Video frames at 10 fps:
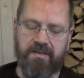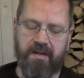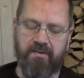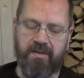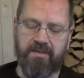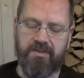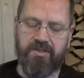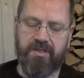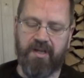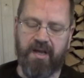Director
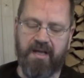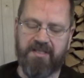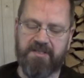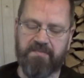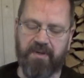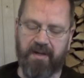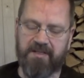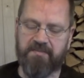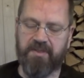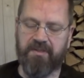Gina Haspel
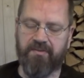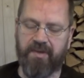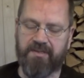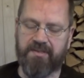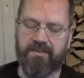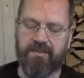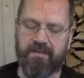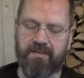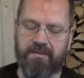has been arrested.